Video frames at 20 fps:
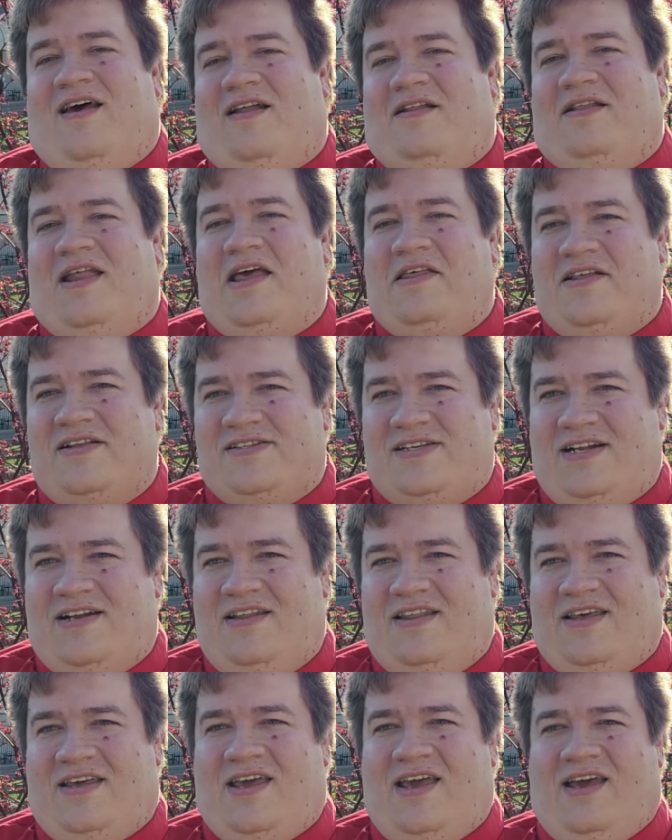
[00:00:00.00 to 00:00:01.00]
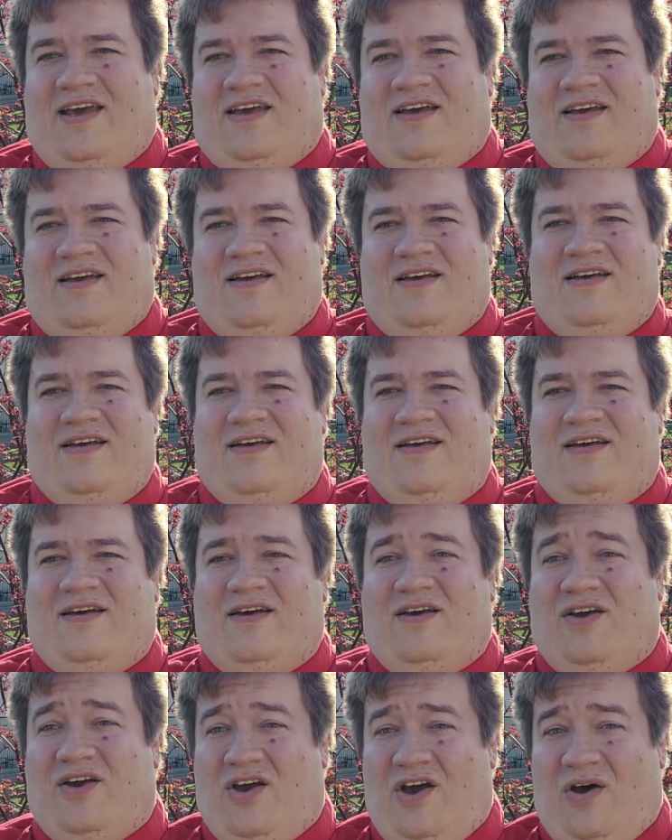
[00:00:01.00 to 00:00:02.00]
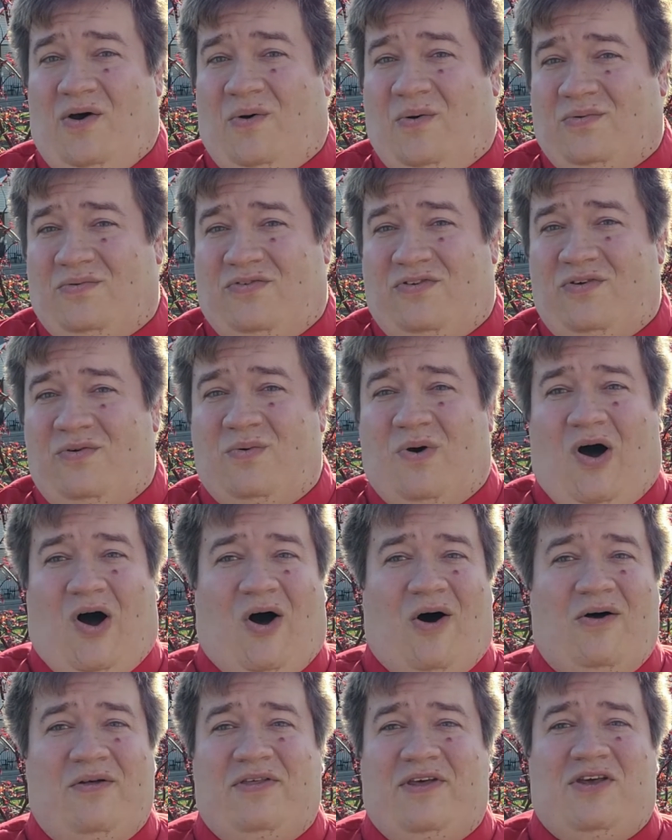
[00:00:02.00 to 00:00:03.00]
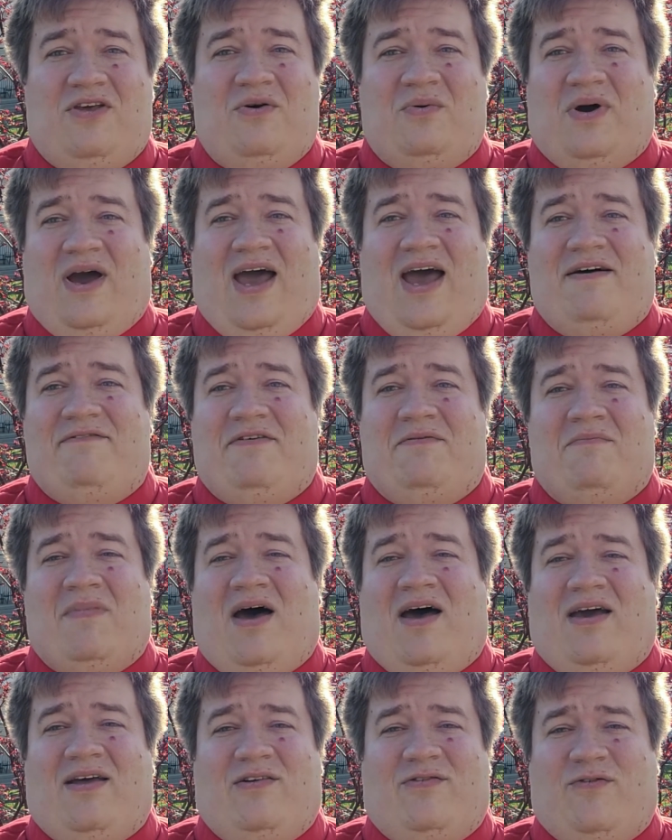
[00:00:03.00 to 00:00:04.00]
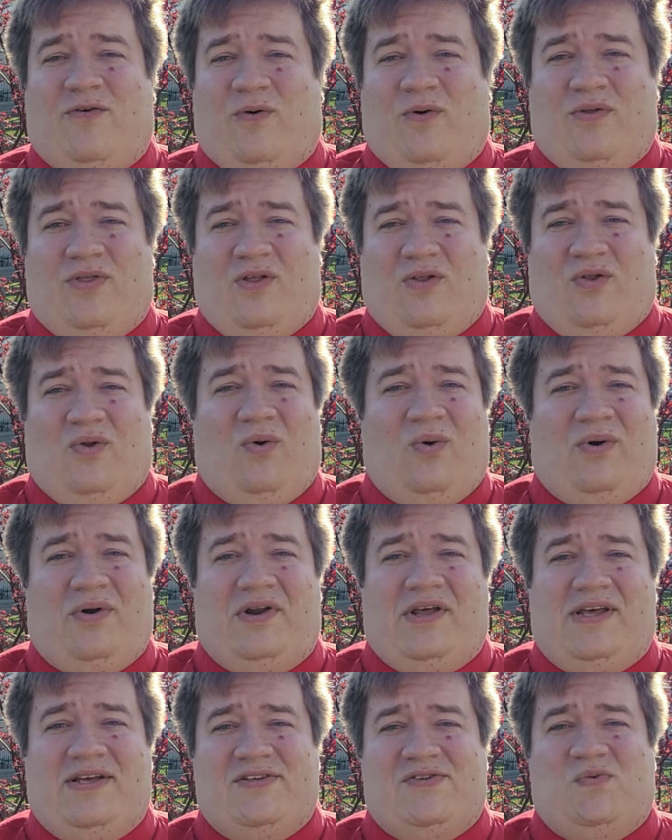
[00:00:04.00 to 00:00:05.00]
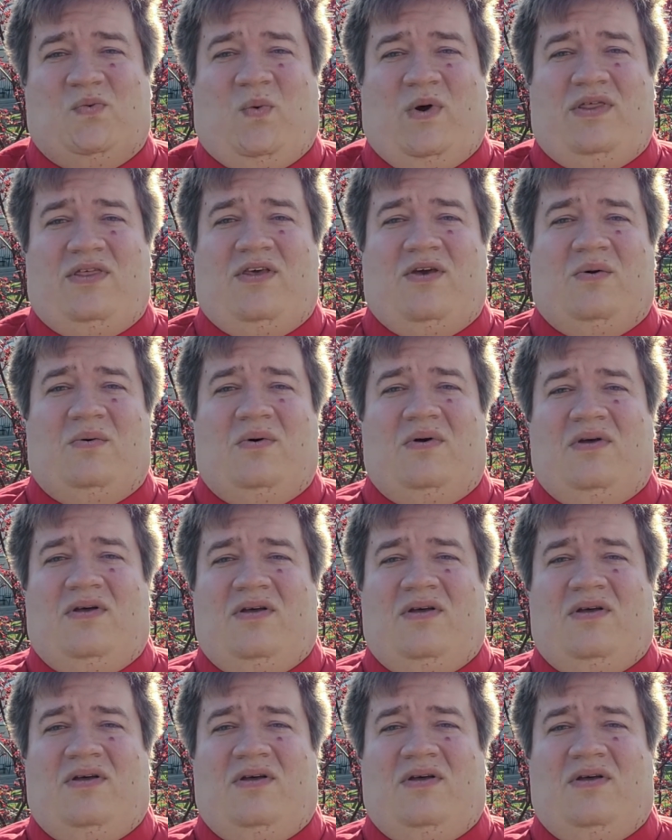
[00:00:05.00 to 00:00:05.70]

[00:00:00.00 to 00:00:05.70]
Nathan said to the king, Go, do all that you have in mind, for the Lord is with you.